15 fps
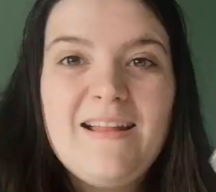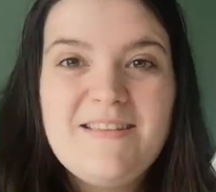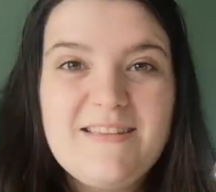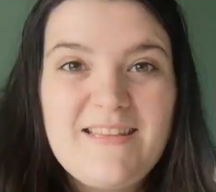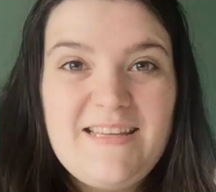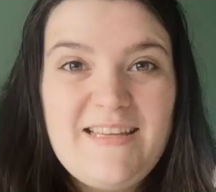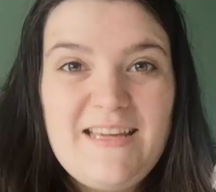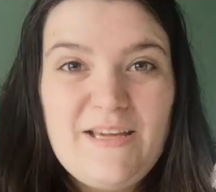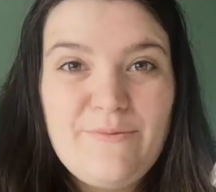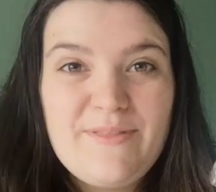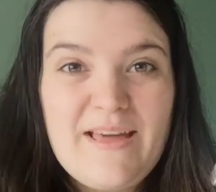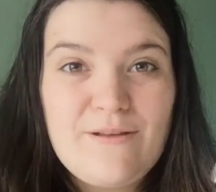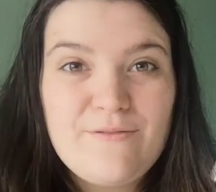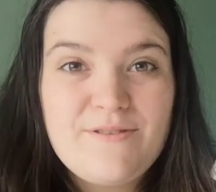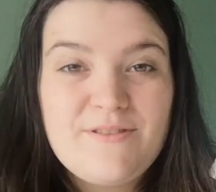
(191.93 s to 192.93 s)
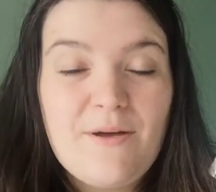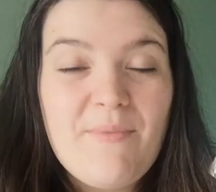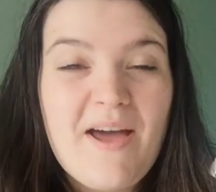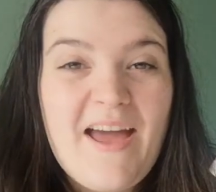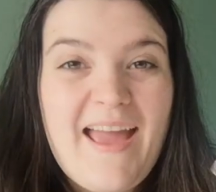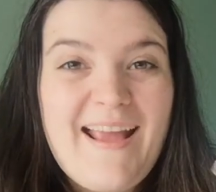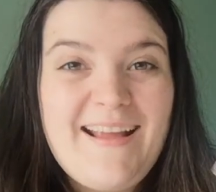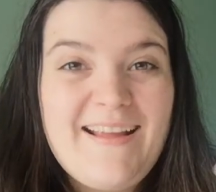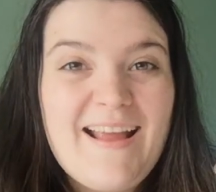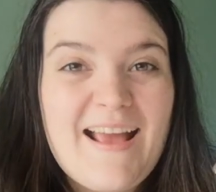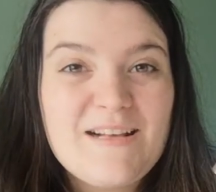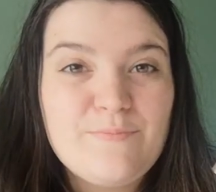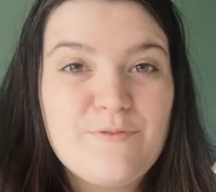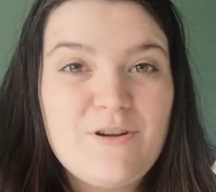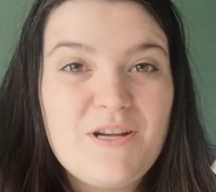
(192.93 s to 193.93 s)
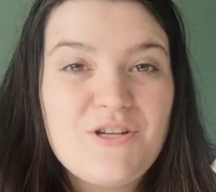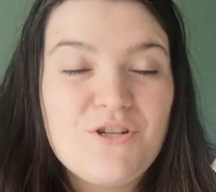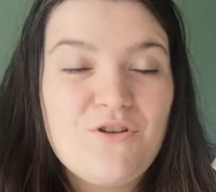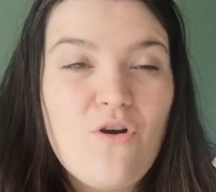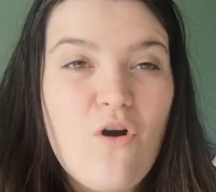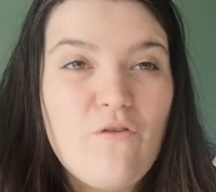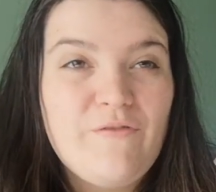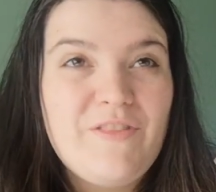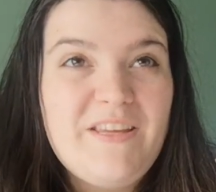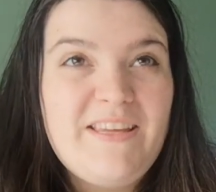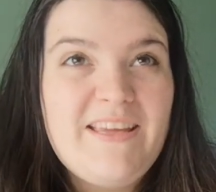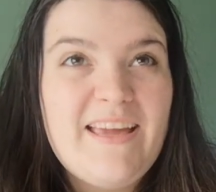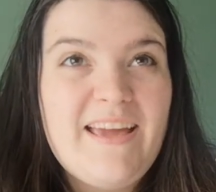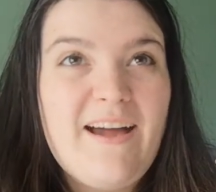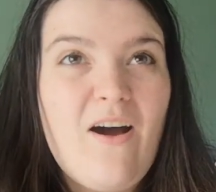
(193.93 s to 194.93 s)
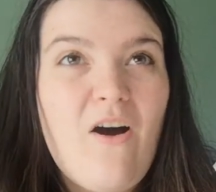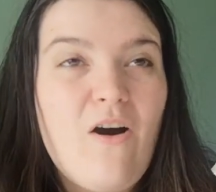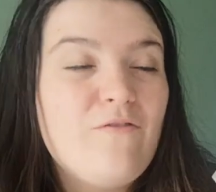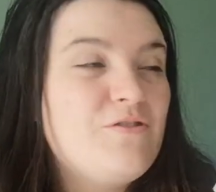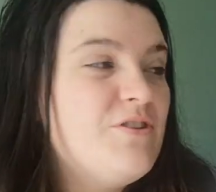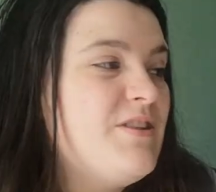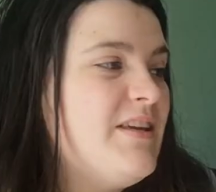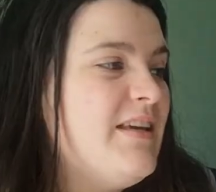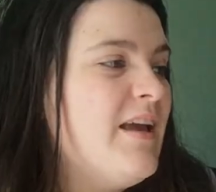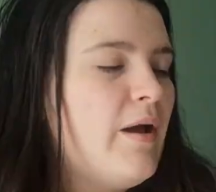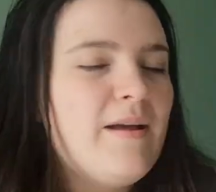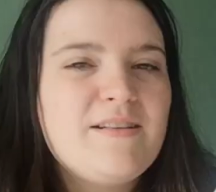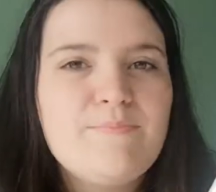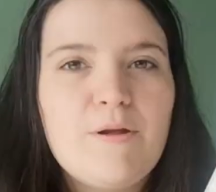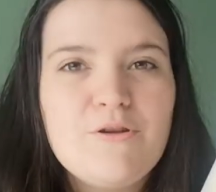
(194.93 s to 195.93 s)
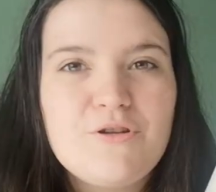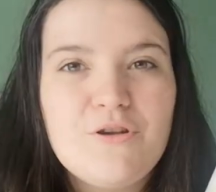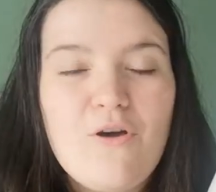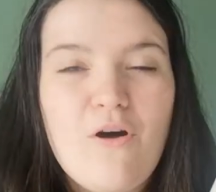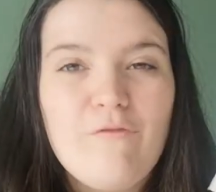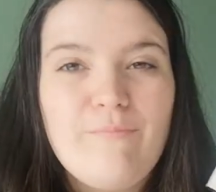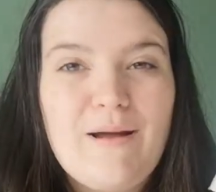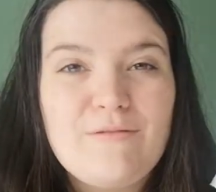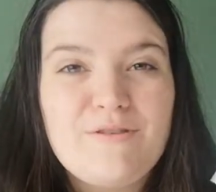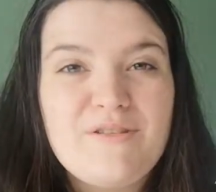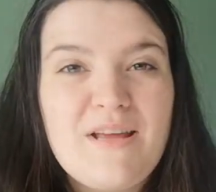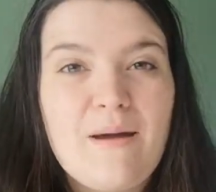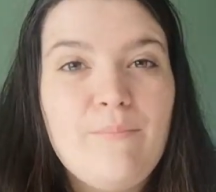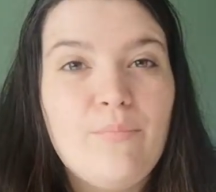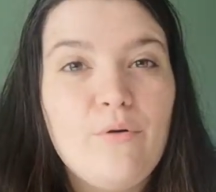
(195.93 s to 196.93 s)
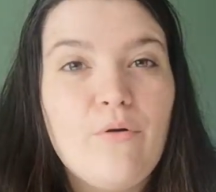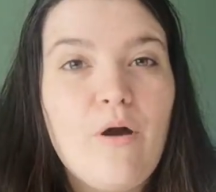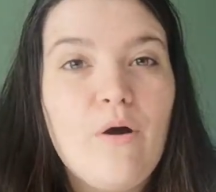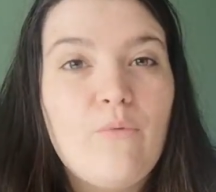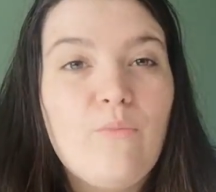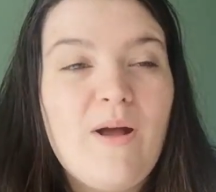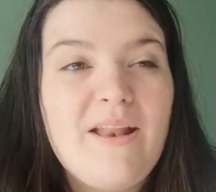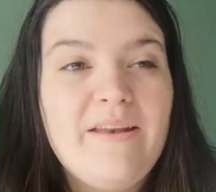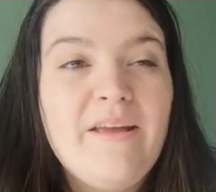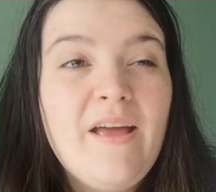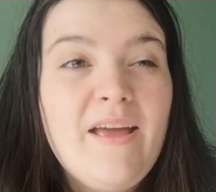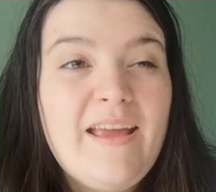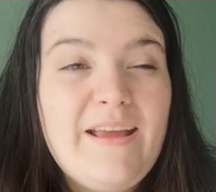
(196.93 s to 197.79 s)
And The Year Without Summer, a exploration of the year after the explosion of Mount Tambora when